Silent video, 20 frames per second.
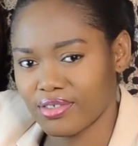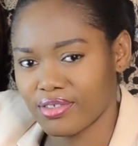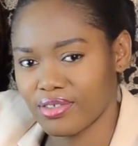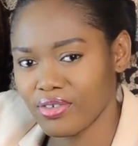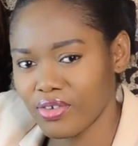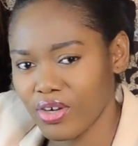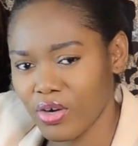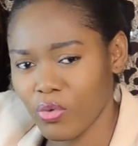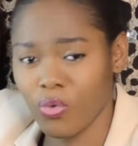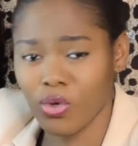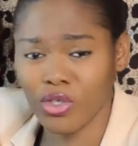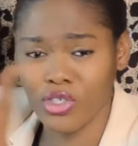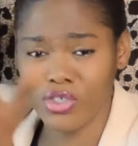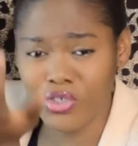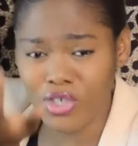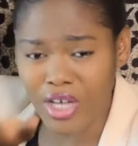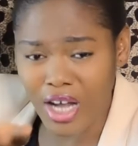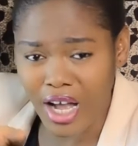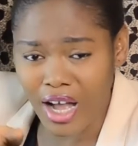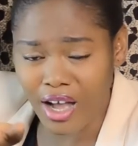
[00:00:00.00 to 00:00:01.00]
all right what do
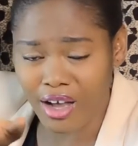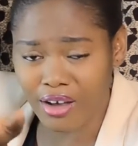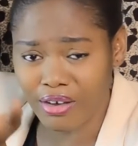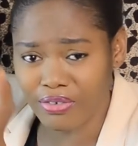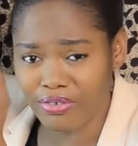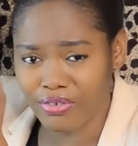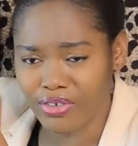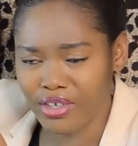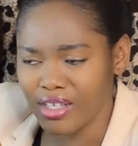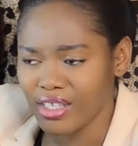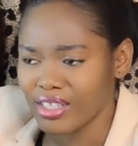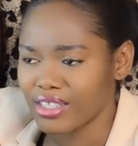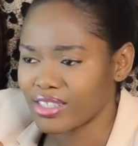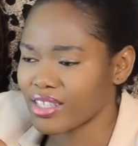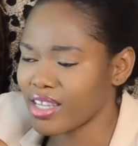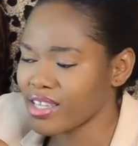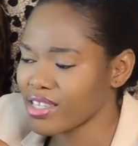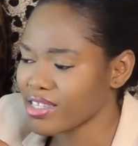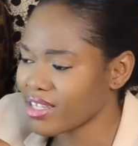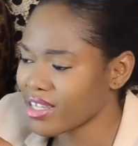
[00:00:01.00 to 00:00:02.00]
you have
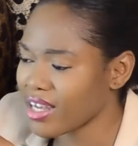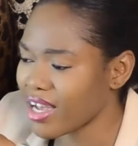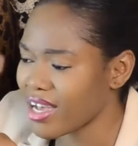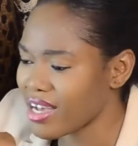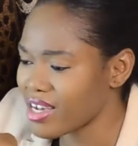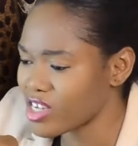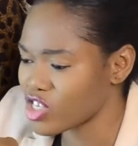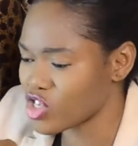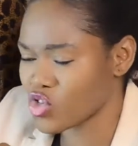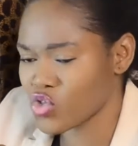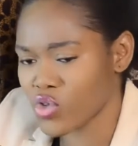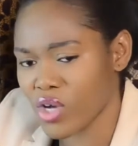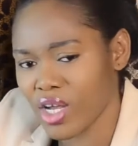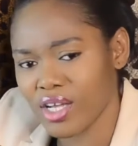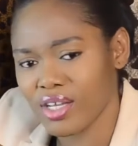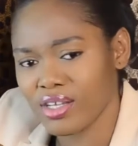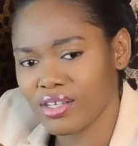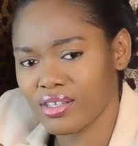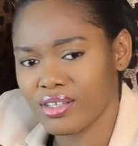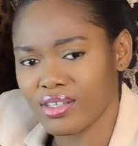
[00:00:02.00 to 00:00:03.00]
that's an extra